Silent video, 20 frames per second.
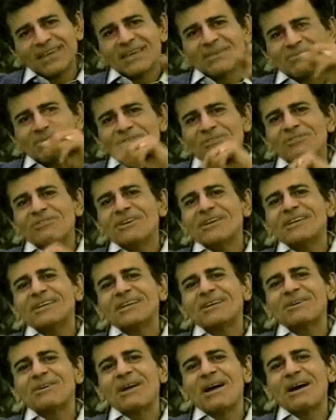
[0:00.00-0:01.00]
keep your feet
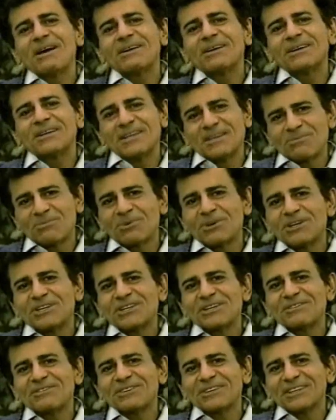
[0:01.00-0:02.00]
in the ground and keep
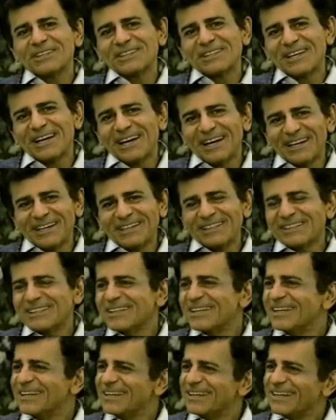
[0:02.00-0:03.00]
reaching for the stars.